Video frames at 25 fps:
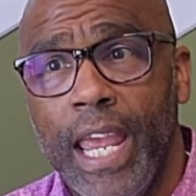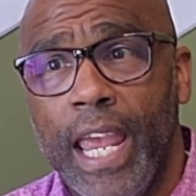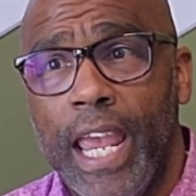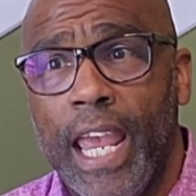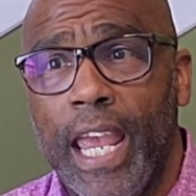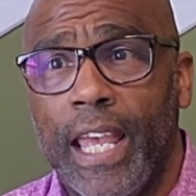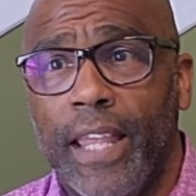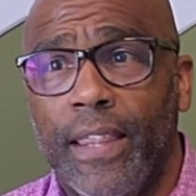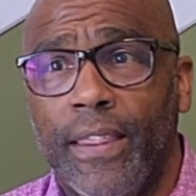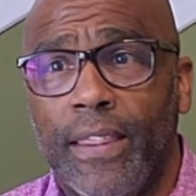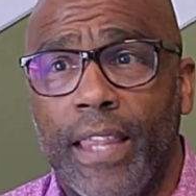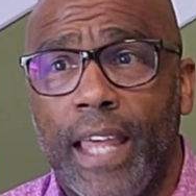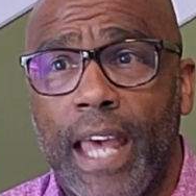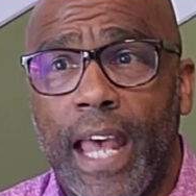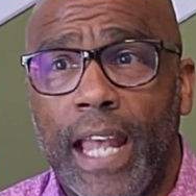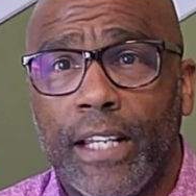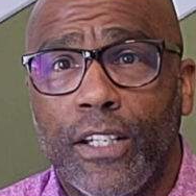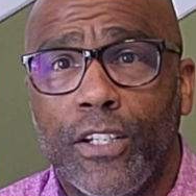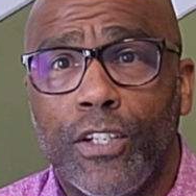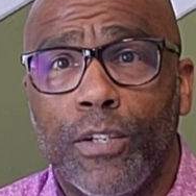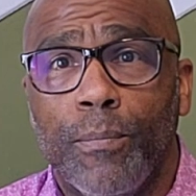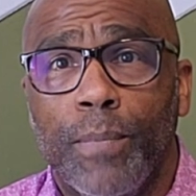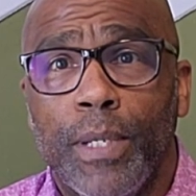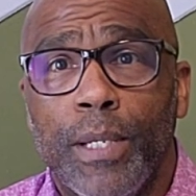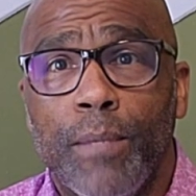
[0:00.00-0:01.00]
and that
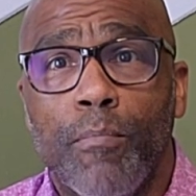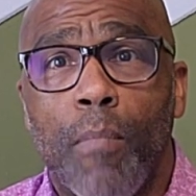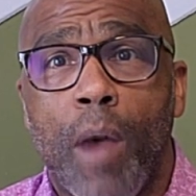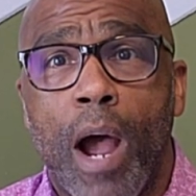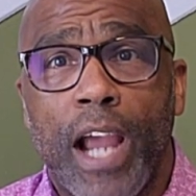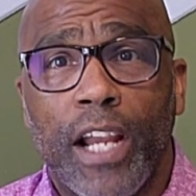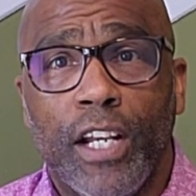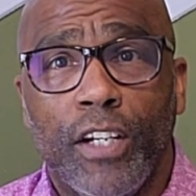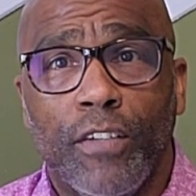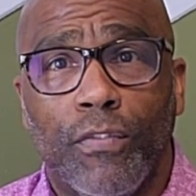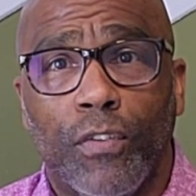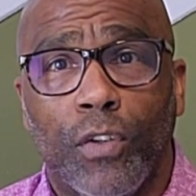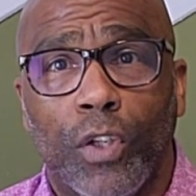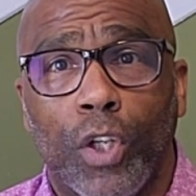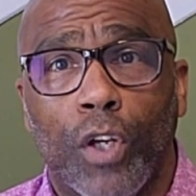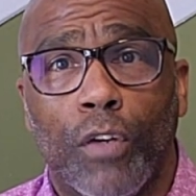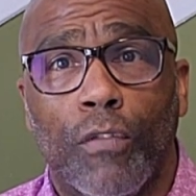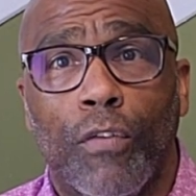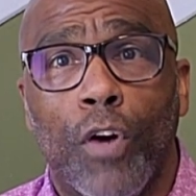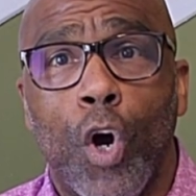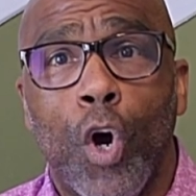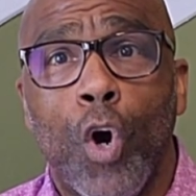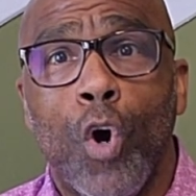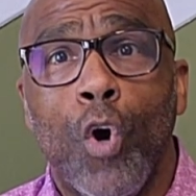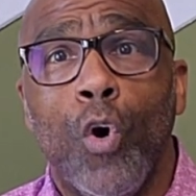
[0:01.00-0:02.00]
to be mindful of
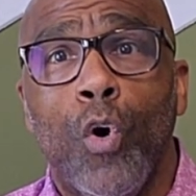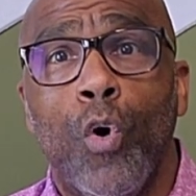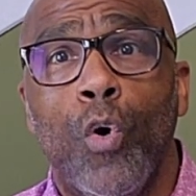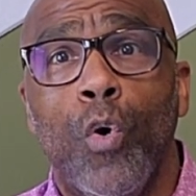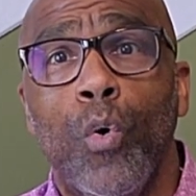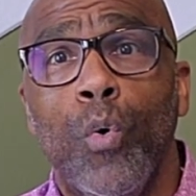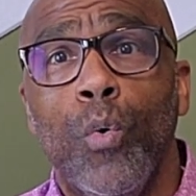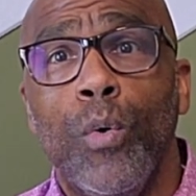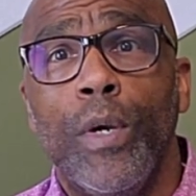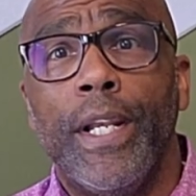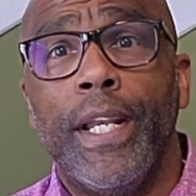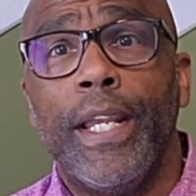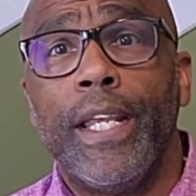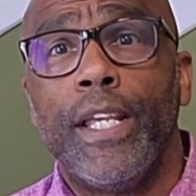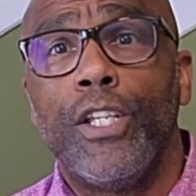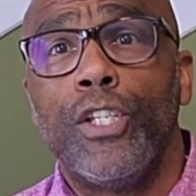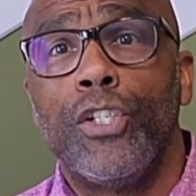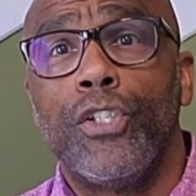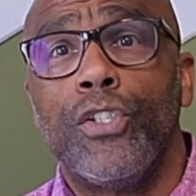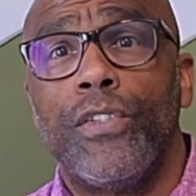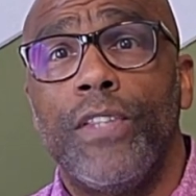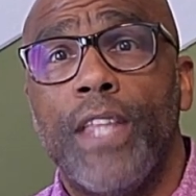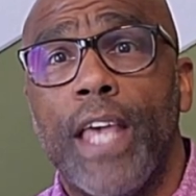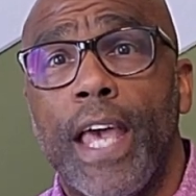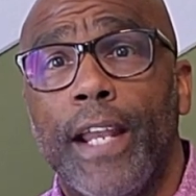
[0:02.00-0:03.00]
who it
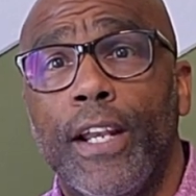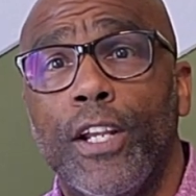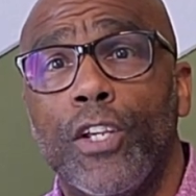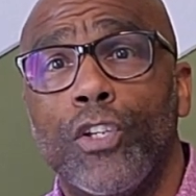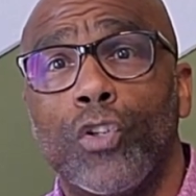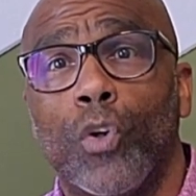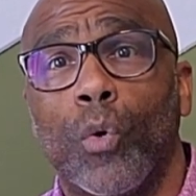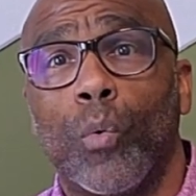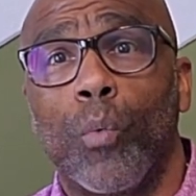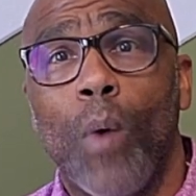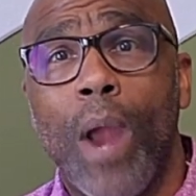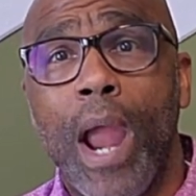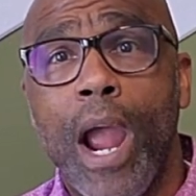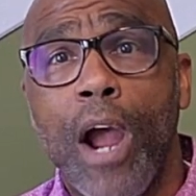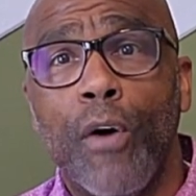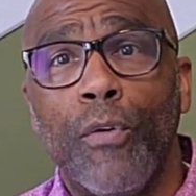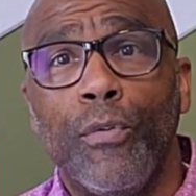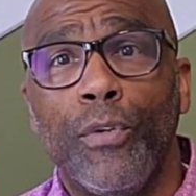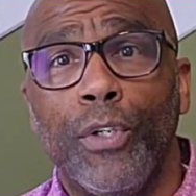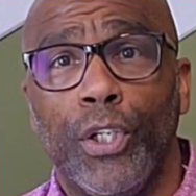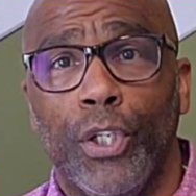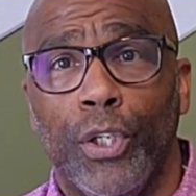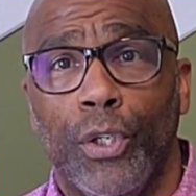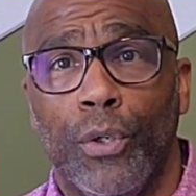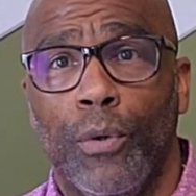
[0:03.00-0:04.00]
is that is
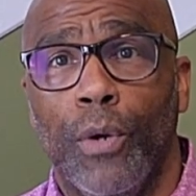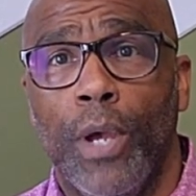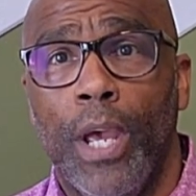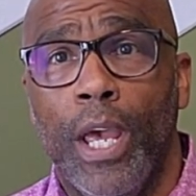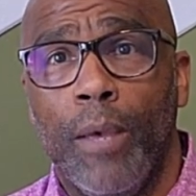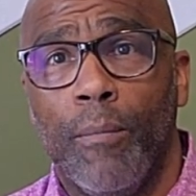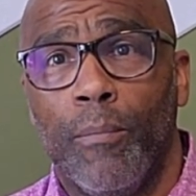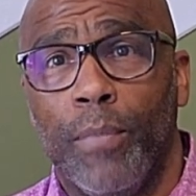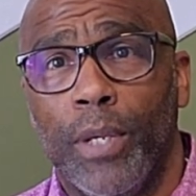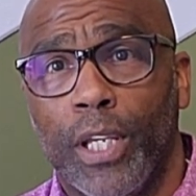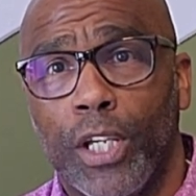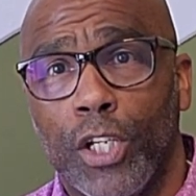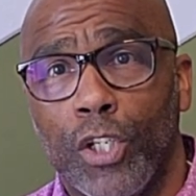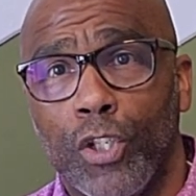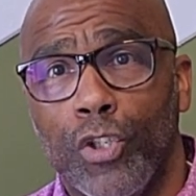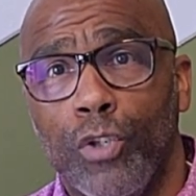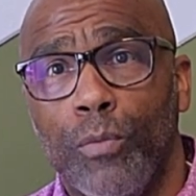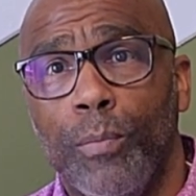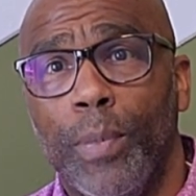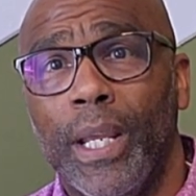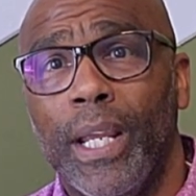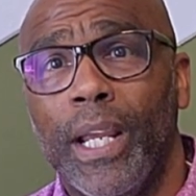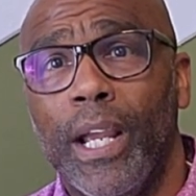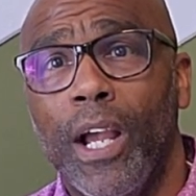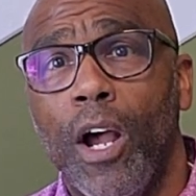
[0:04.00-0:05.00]
around you, because you
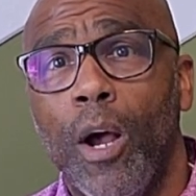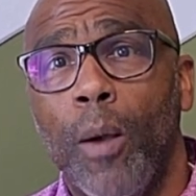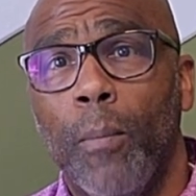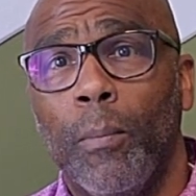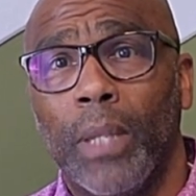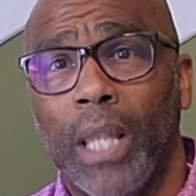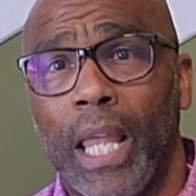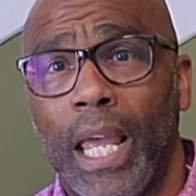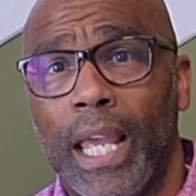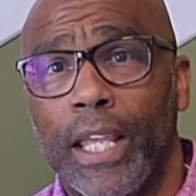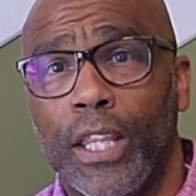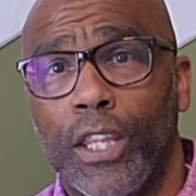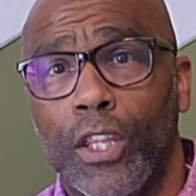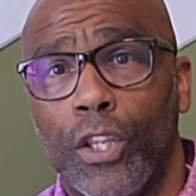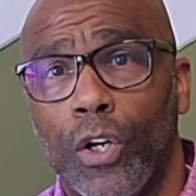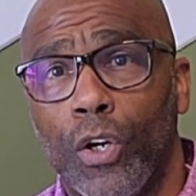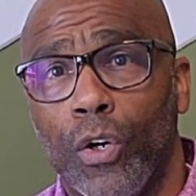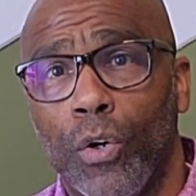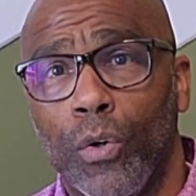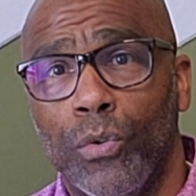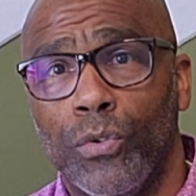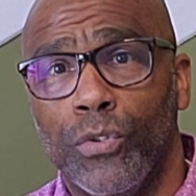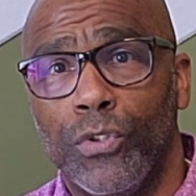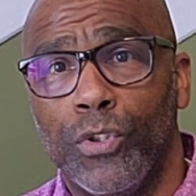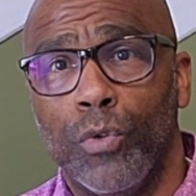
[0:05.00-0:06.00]
become like
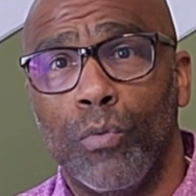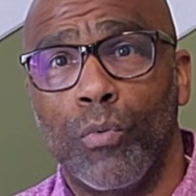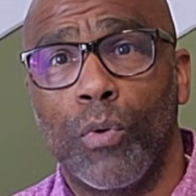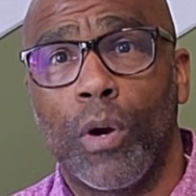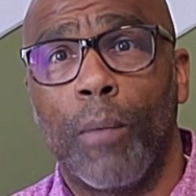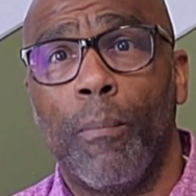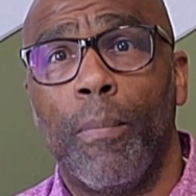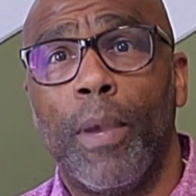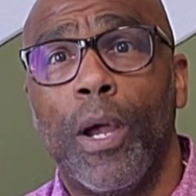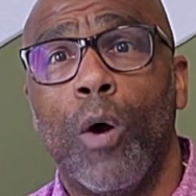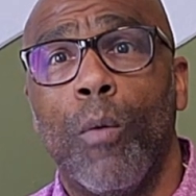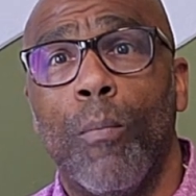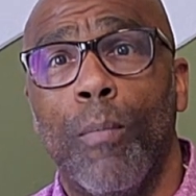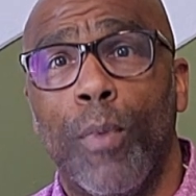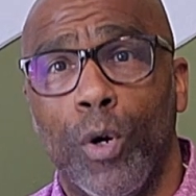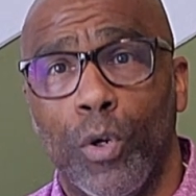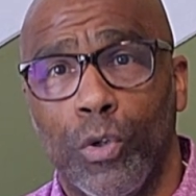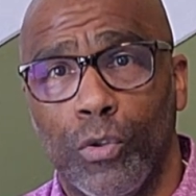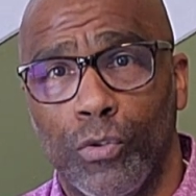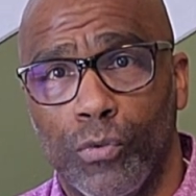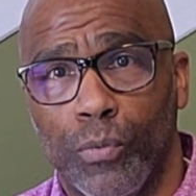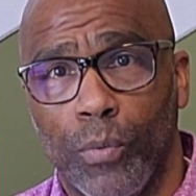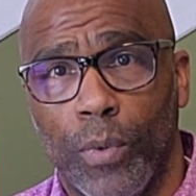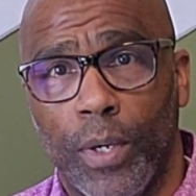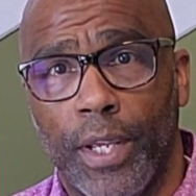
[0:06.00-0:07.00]
those you rub
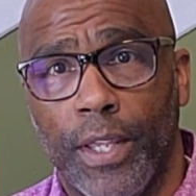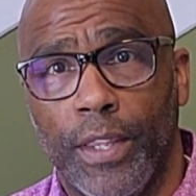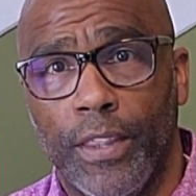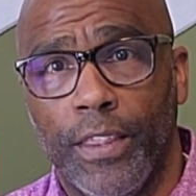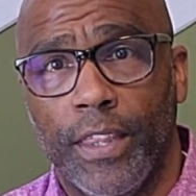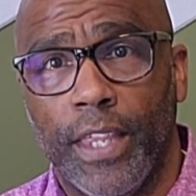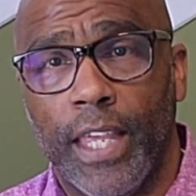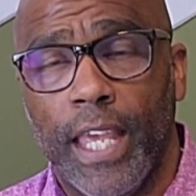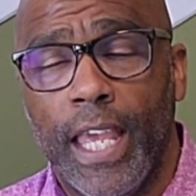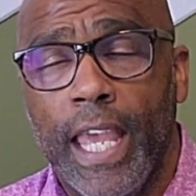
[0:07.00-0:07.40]
elbows with.